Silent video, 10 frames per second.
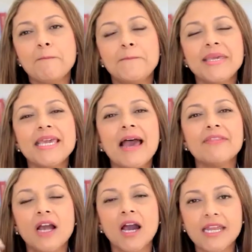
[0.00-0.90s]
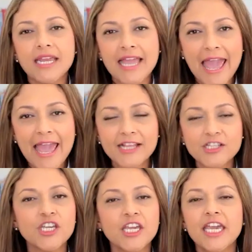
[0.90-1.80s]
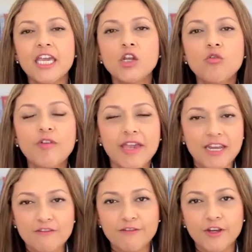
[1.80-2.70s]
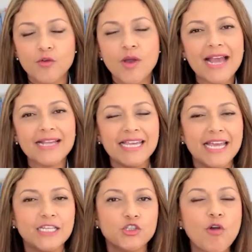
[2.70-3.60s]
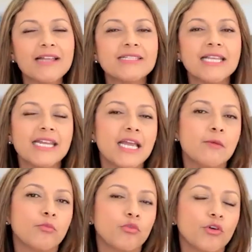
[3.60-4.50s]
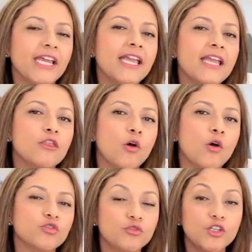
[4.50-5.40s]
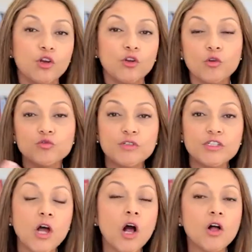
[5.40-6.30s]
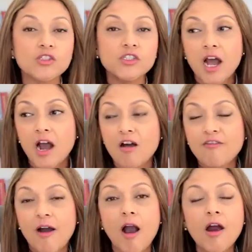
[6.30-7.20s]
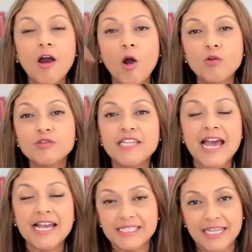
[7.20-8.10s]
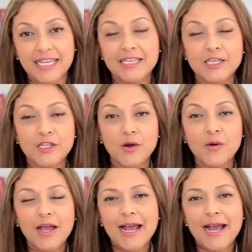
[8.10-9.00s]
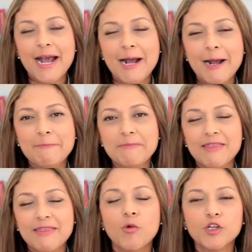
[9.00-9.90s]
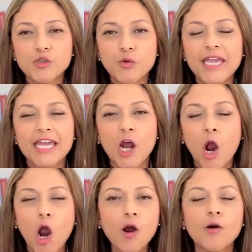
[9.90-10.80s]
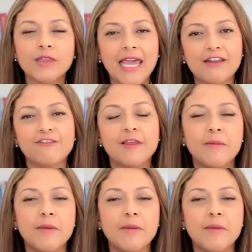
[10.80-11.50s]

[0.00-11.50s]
be at the cutting edge, innovating for you guys, and translating and bringing those results of our own testing, that we're doing in our own land flipping